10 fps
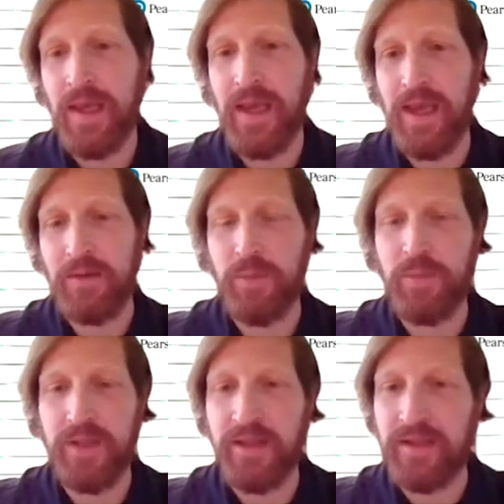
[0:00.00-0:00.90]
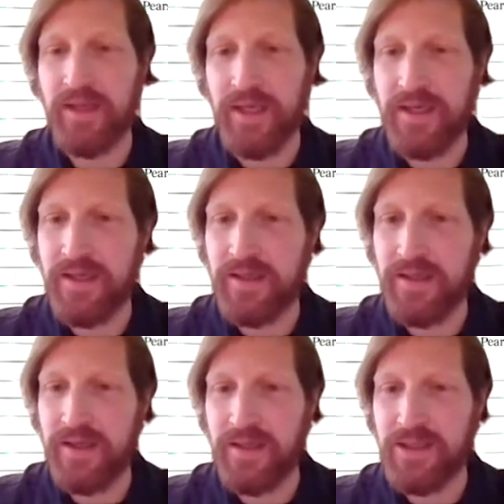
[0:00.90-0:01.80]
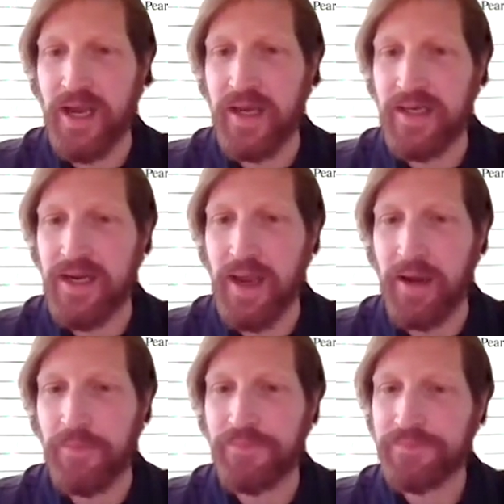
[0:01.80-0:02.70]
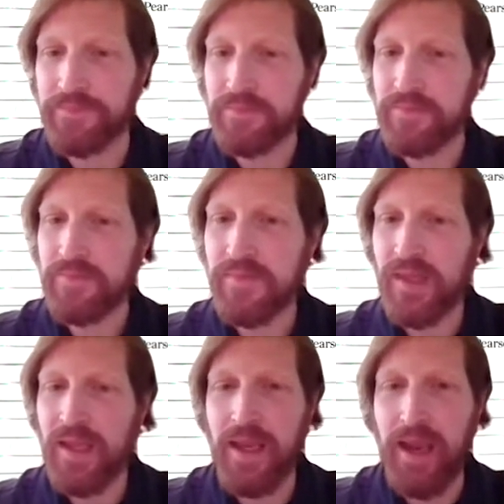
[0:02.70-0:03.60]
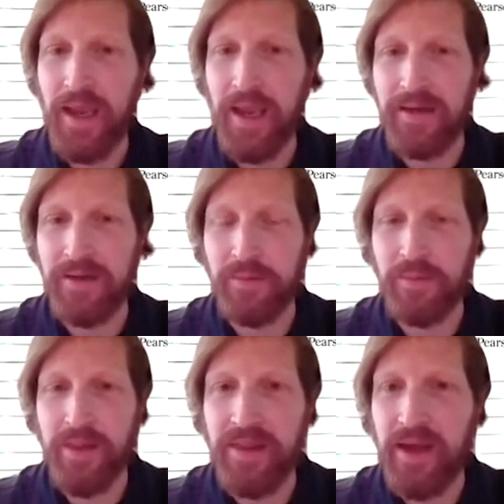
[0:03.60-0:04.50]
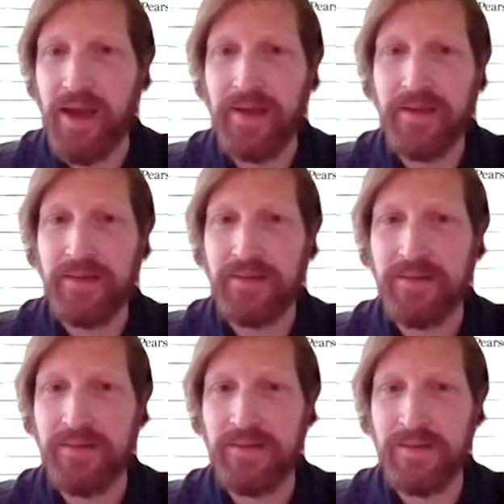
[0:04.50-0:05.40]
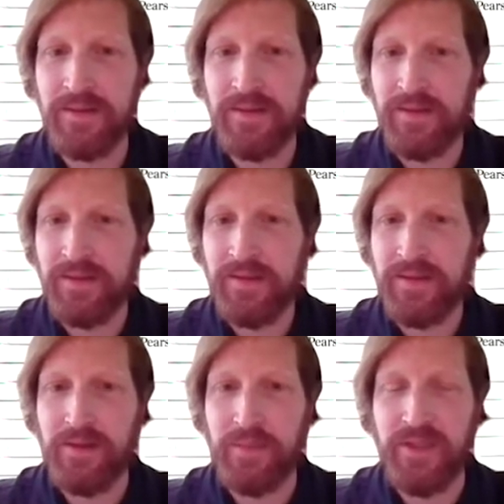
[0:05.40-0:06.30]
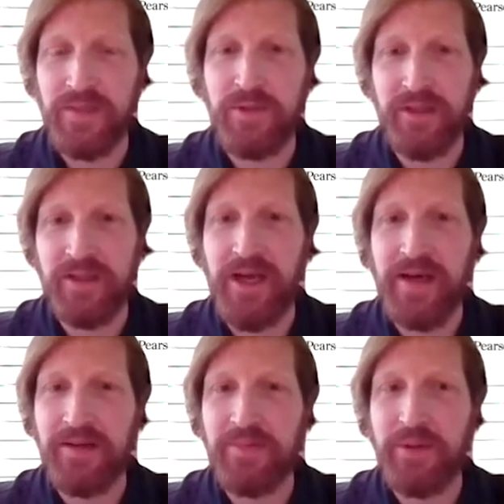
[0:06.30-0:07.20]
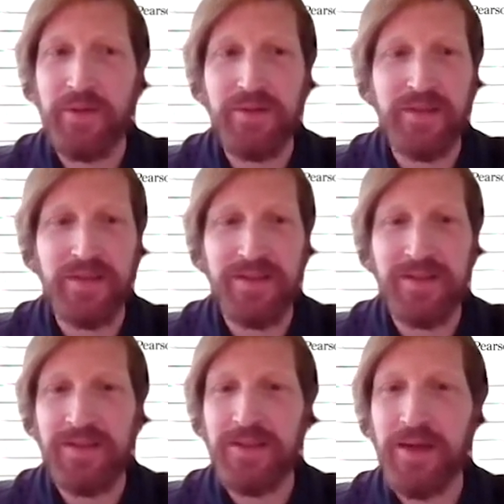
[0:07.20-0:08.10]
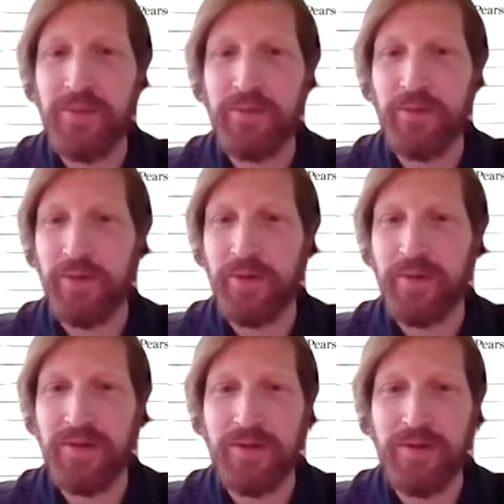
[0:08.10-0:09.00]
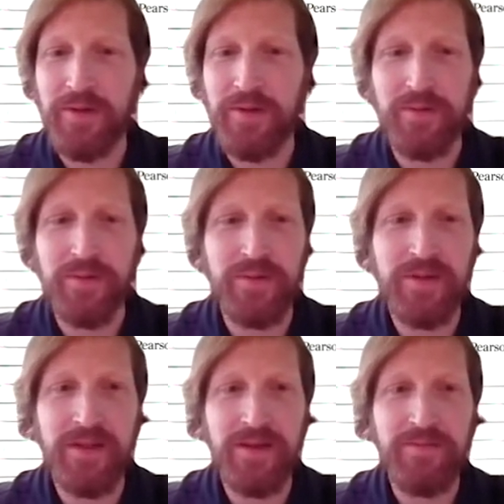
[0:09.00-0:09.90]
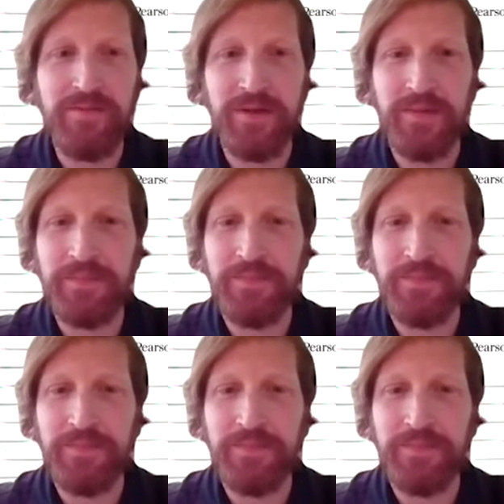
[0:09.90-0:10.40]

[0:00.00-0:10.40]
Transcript: And we'll put in the link in the chat now. And with that, let me just put the chat, put those links into the chat before you leave here.